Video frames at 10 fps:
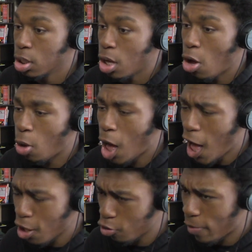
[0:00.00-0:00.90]
Oh,
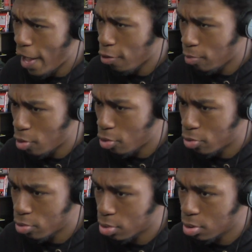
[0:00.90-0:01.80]
auto battle
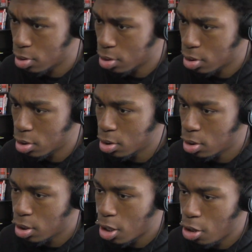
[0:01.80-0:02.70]
mode.
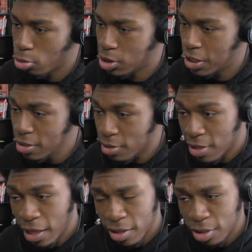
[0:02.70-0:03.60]
Oh, she just
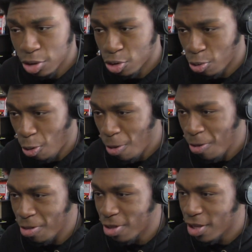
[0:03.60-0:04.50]
takes
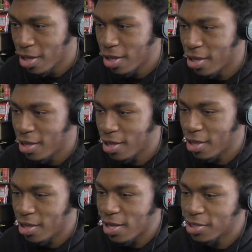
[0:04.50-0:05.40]
control?
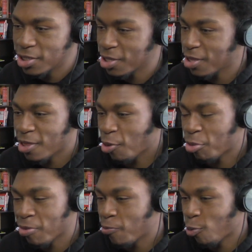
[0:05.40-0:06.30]
And she just
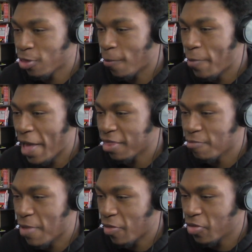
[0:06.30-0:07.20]
deals with the best
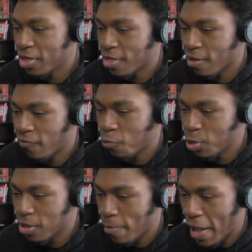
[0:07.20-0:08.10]
method to
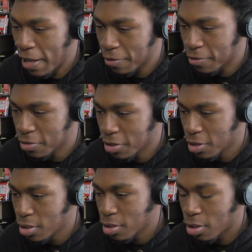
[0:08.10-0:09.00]
win the battle?
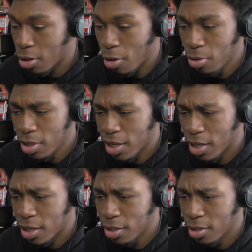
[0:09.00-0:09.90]

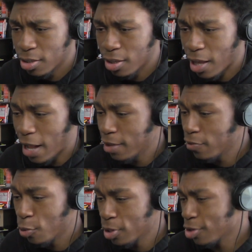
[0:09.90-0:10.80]
Okay. I didn't
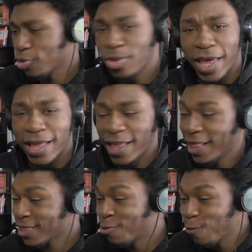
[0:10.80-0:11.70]
know he could do that.
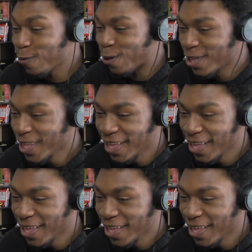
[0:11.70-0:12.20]
That's cool.